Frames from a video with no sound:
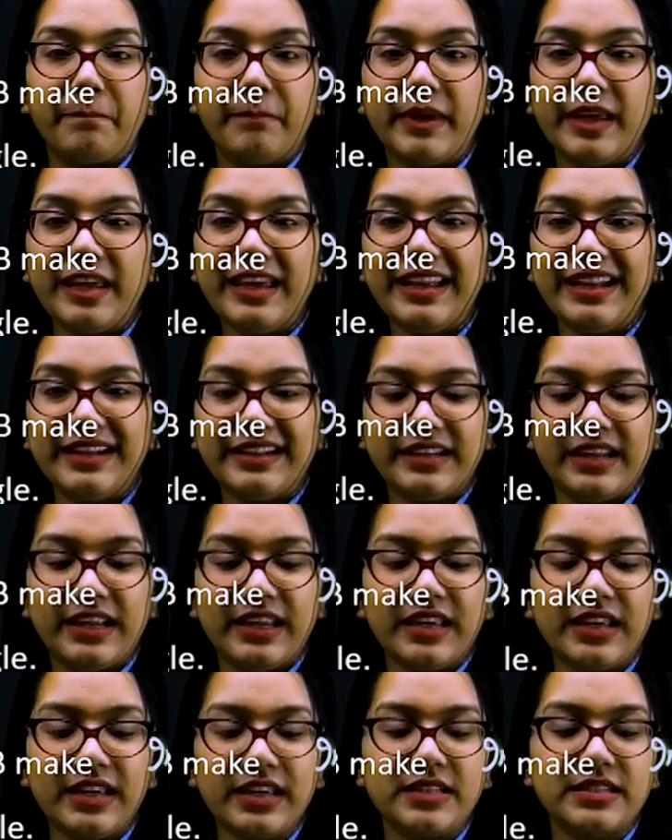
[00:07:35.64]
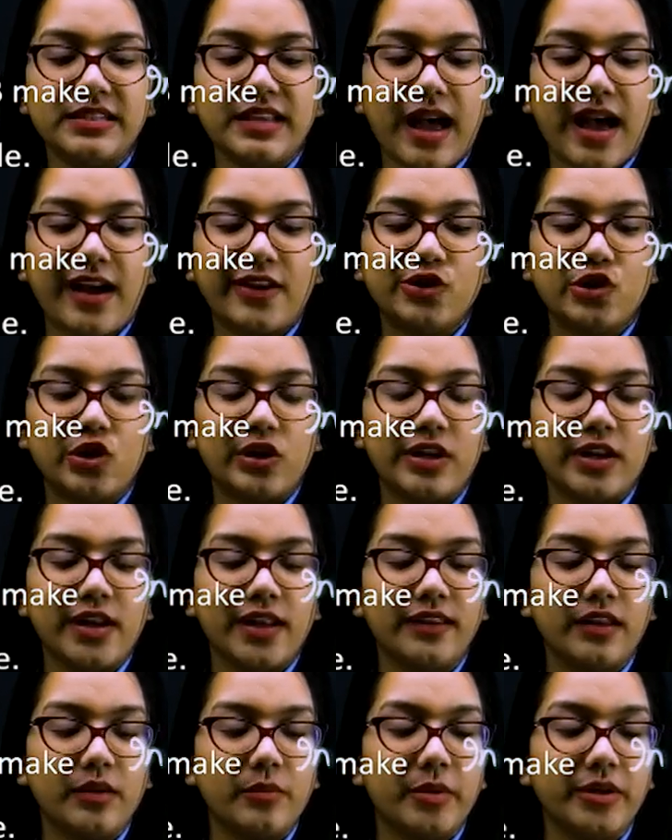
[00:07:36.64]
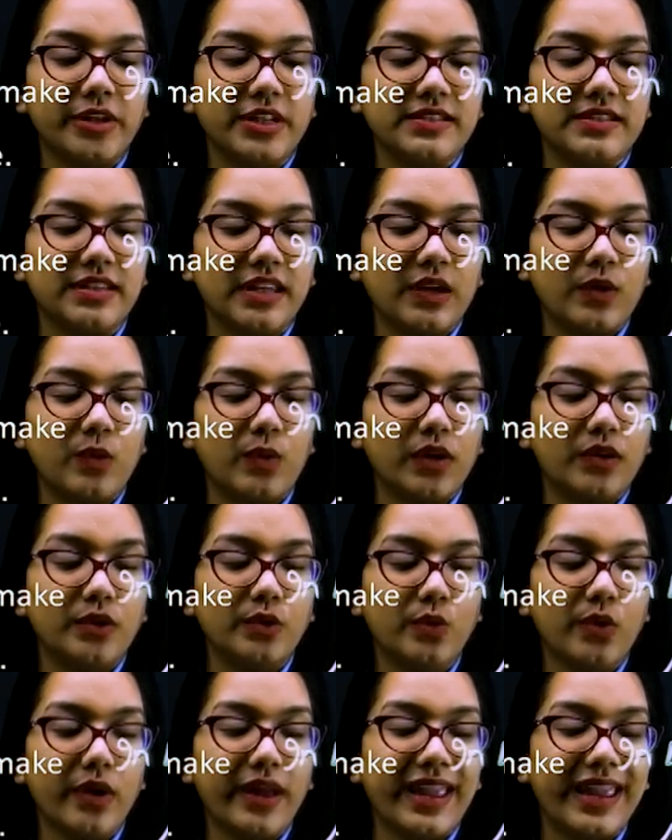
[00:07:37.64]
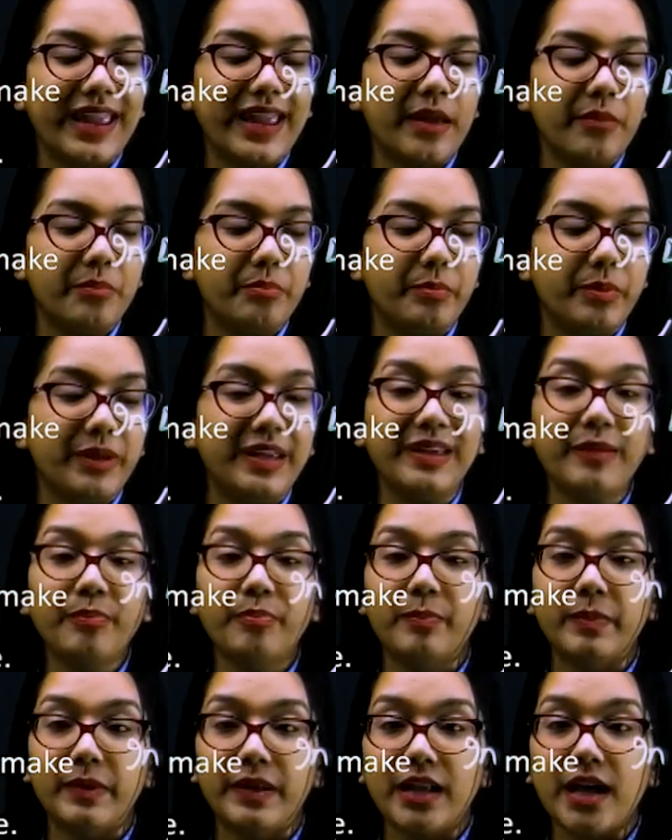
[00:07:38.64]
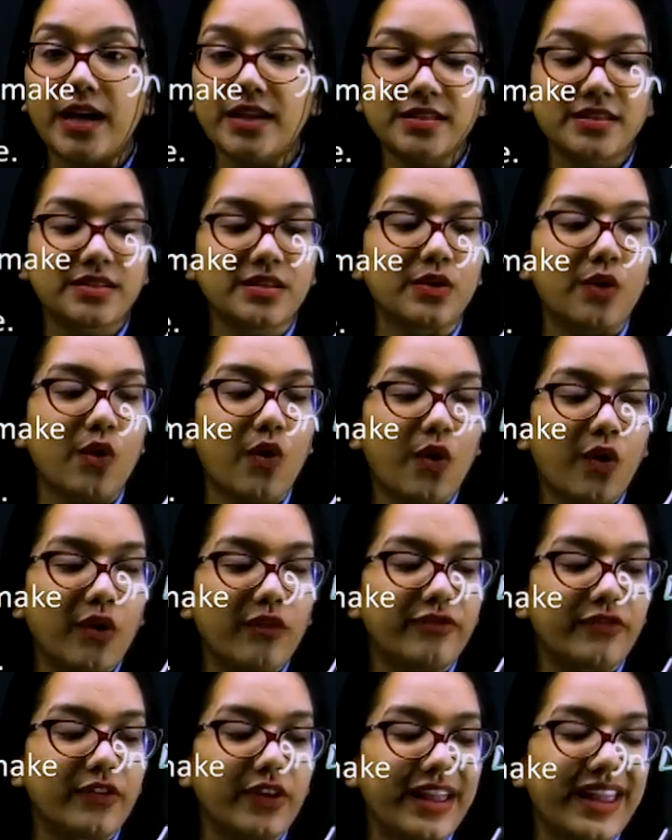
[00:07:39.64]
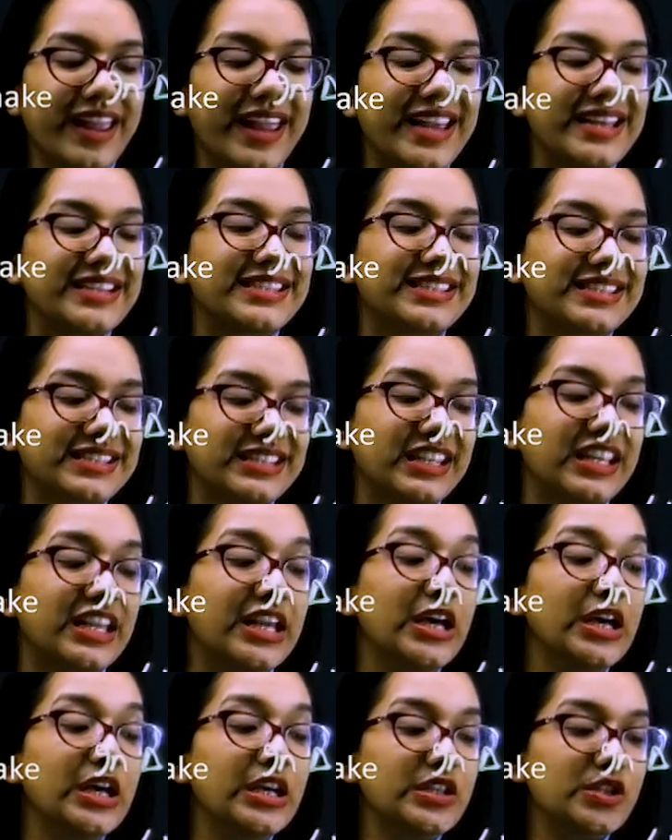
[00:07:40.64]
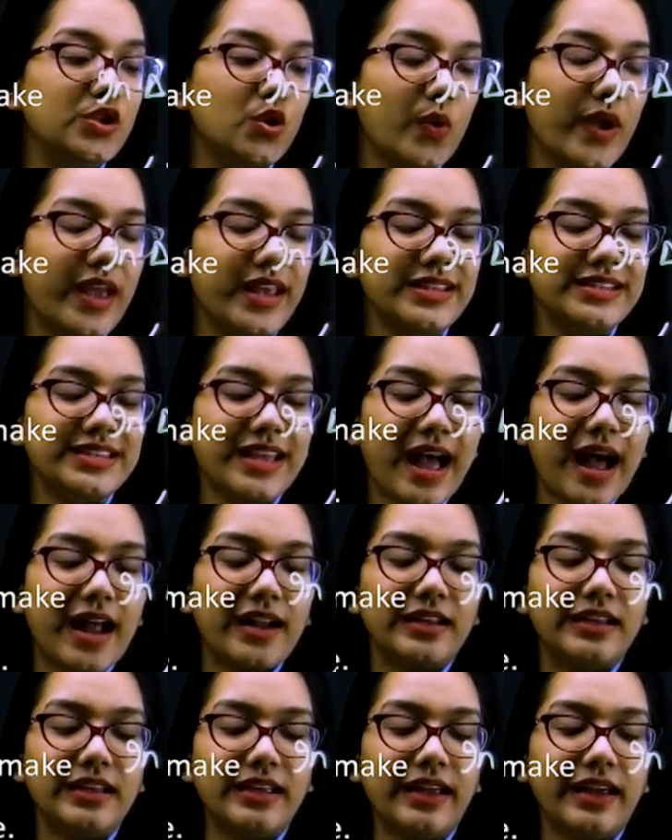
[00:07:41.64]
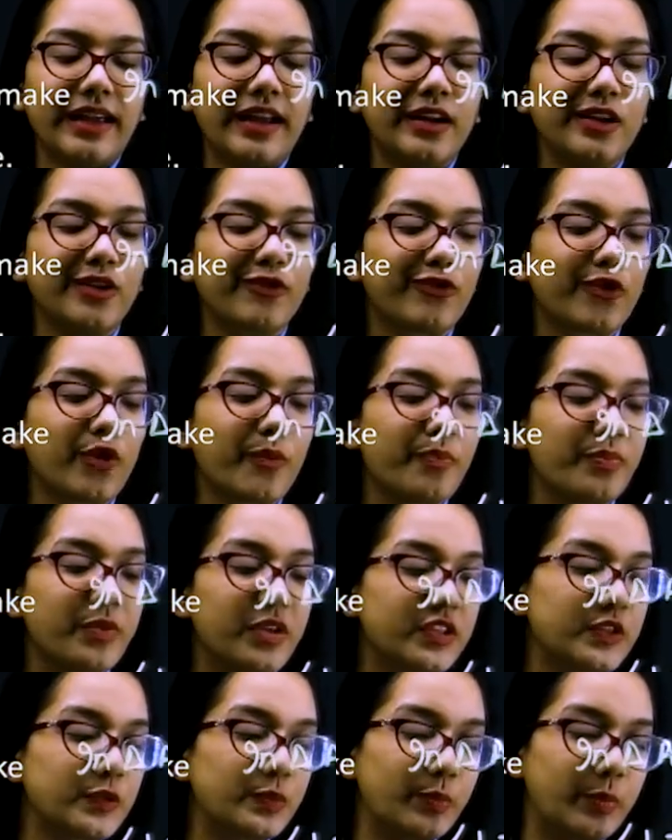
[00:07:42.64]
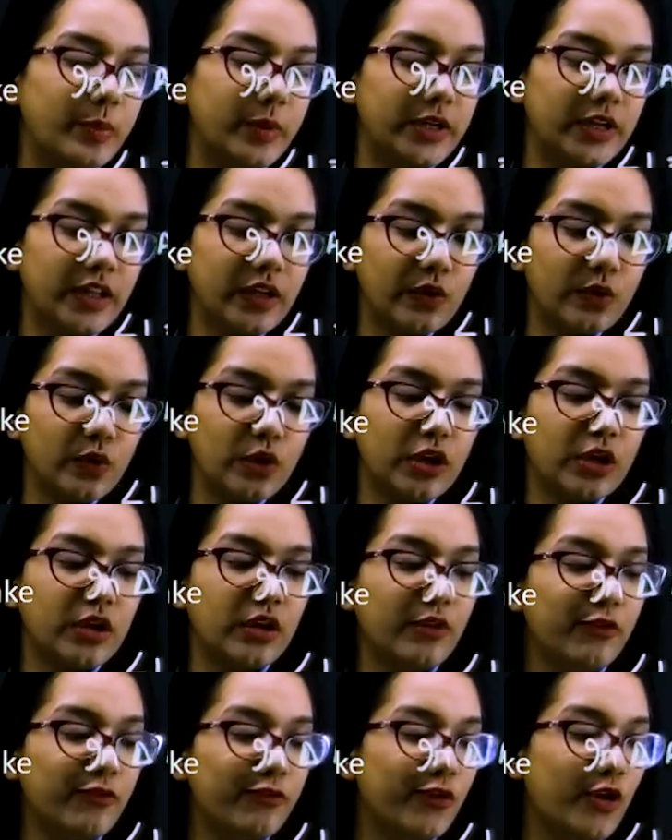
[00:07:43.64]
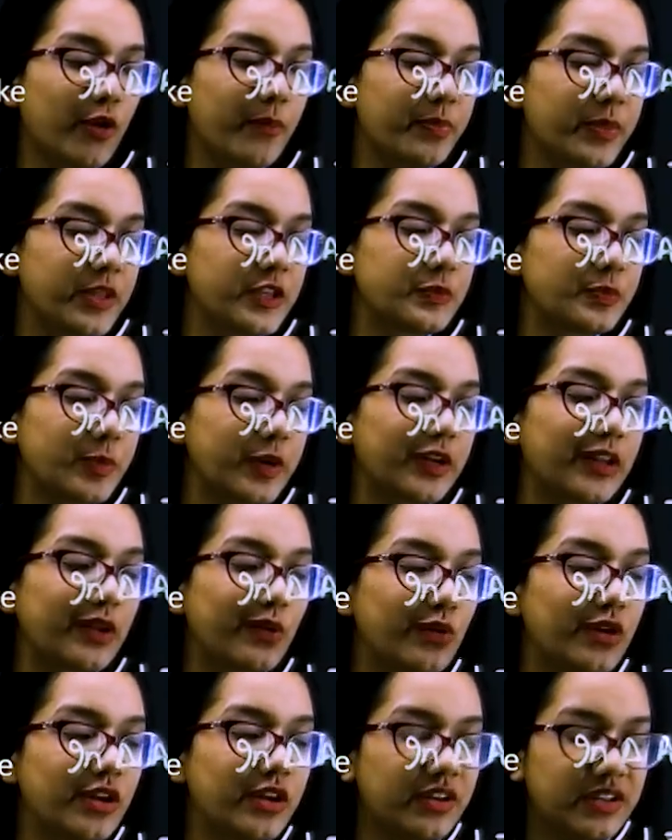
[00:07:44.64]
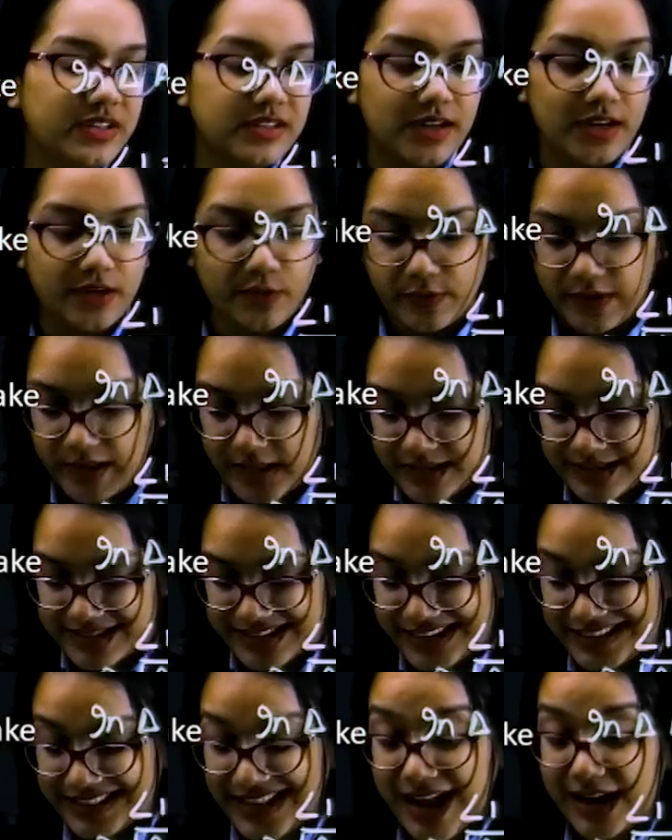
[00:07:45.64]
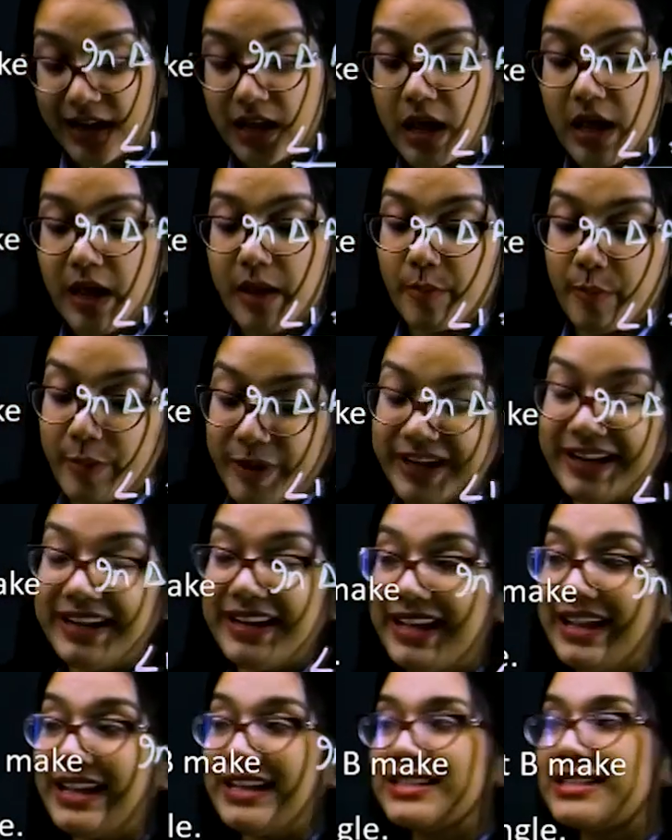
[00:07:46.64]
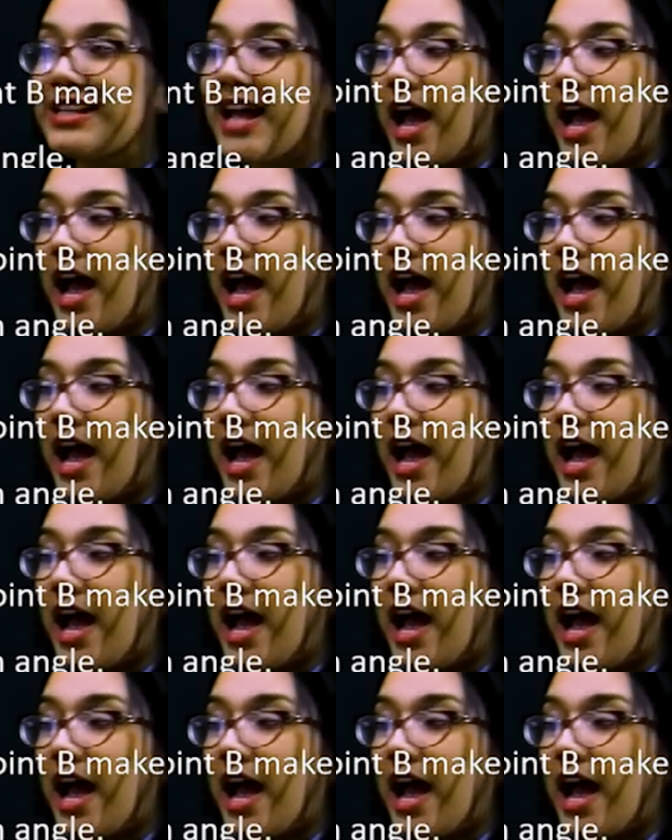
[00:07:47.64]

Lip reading: BD is actually nothing but is equal to AB plus of AC. So hence at the end from this particular result we can say that BD is